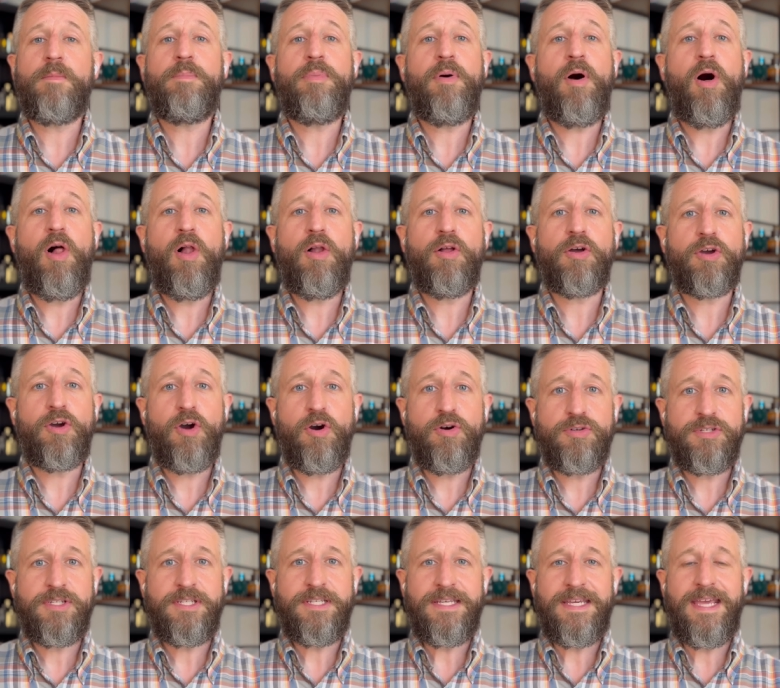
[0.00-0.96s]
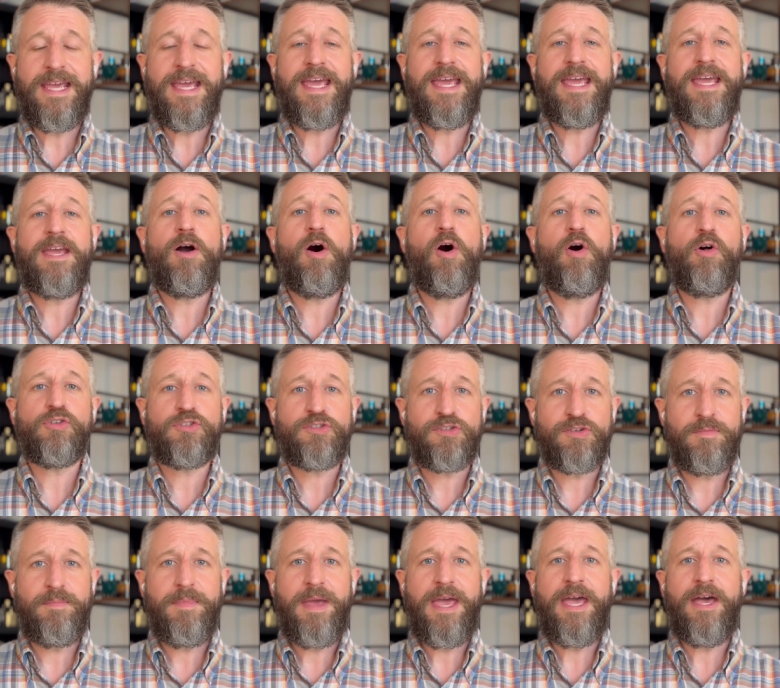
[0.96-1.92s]
Paul Gaultier
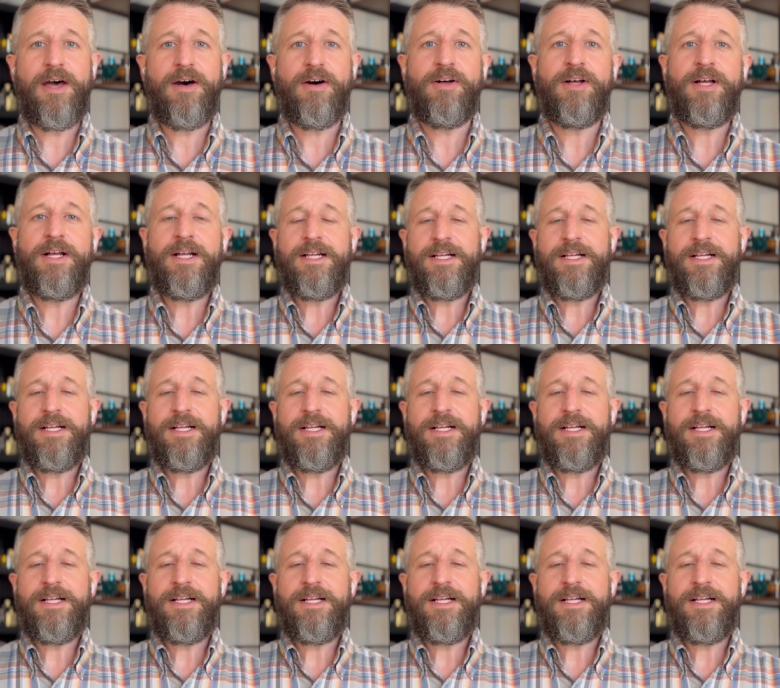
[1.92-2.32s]
Ultra Male.